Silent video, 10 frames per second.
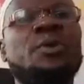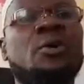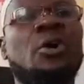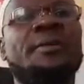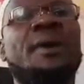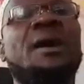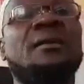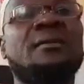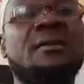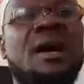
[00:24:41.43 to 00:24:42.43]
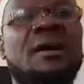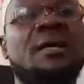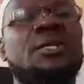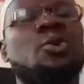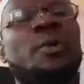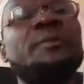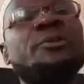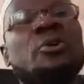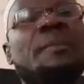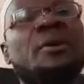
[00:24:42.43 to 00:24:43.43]
we call him Allah. So when
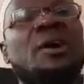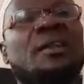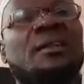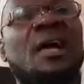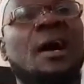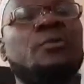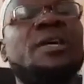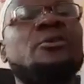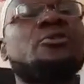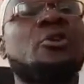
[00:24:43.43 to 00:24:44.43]
we talk about Allah, we are not